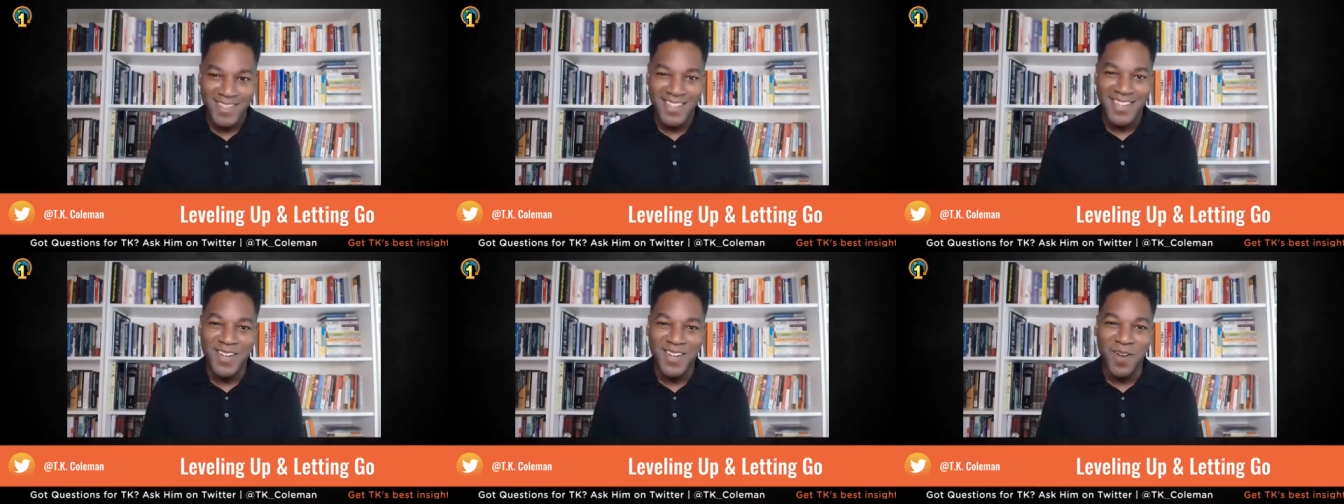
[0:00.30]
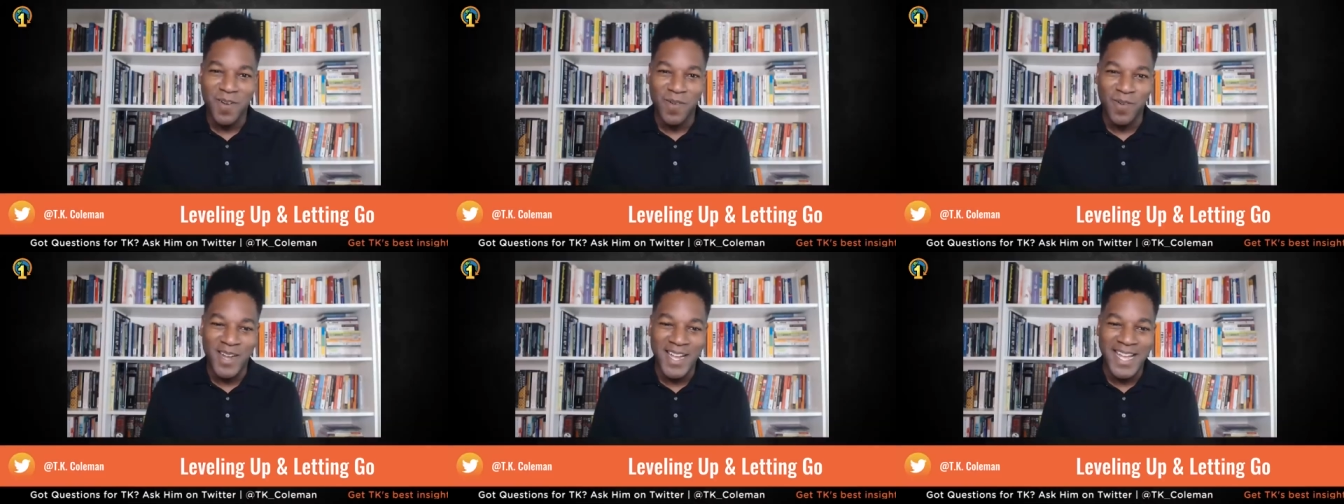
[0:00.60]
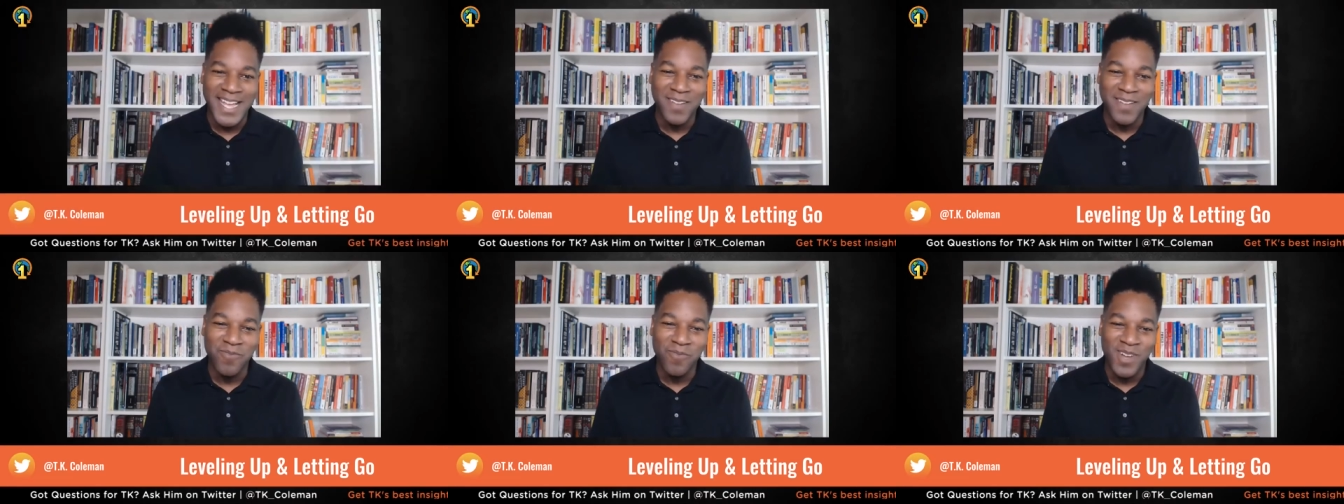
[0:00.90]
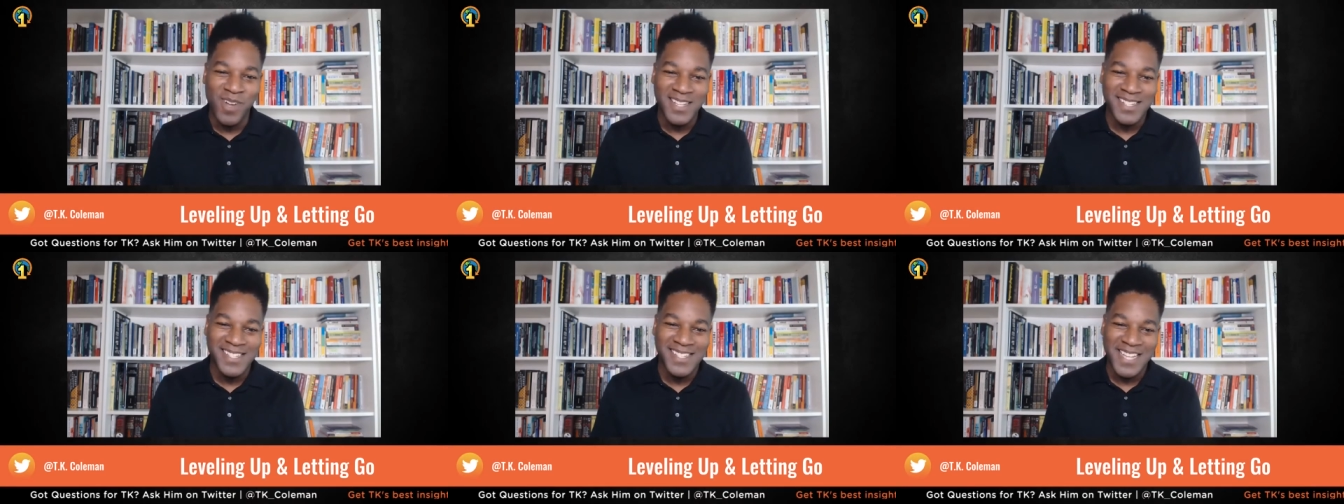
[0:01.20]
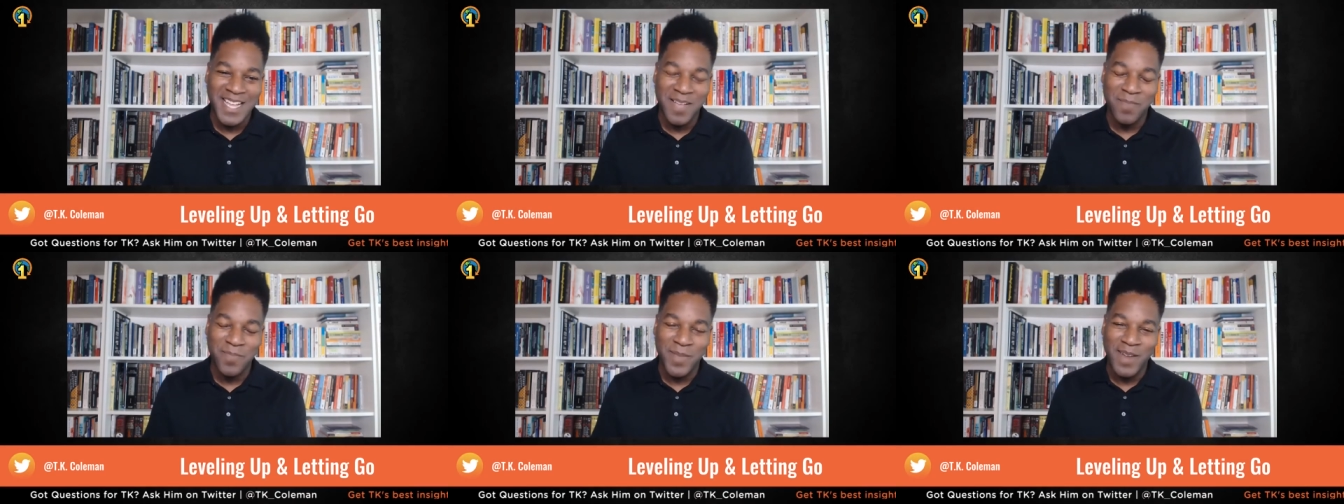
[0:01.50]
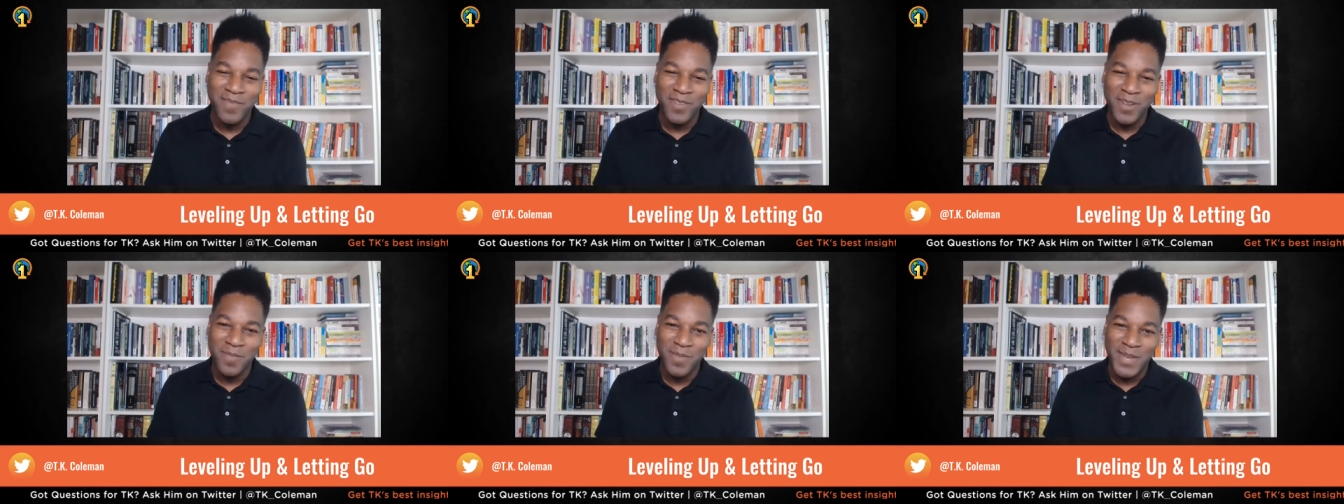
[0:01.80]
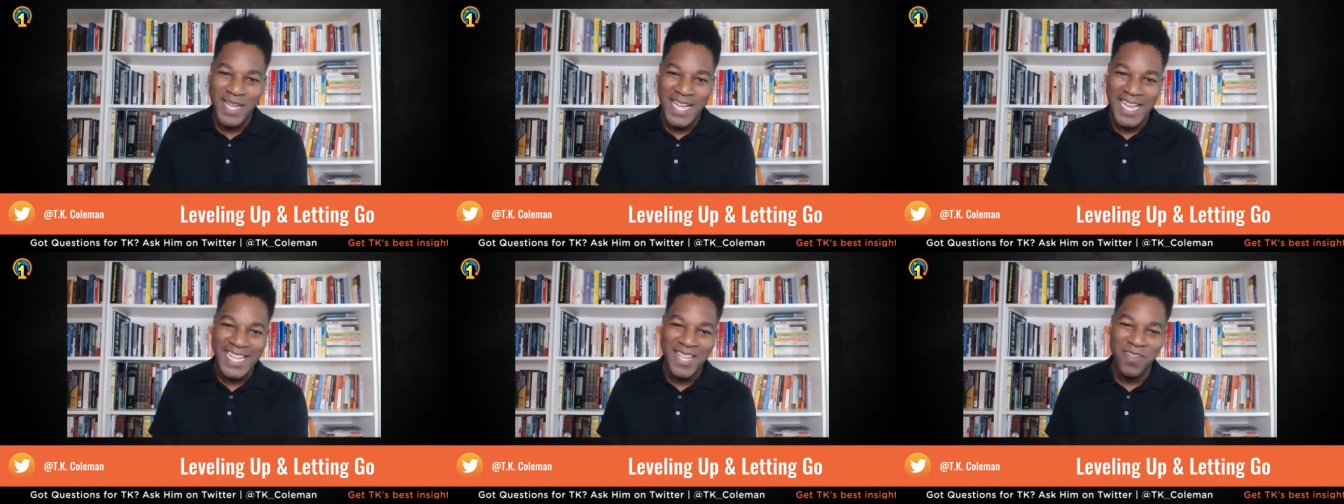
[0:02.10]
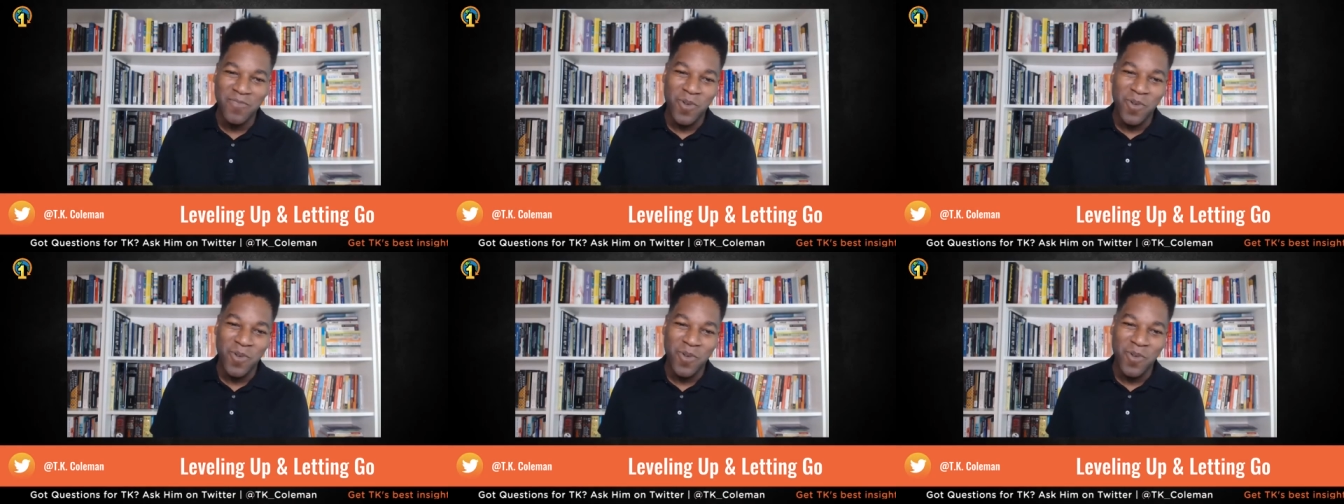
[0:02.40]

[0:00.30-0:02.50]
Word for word: All right, what's up, everybody?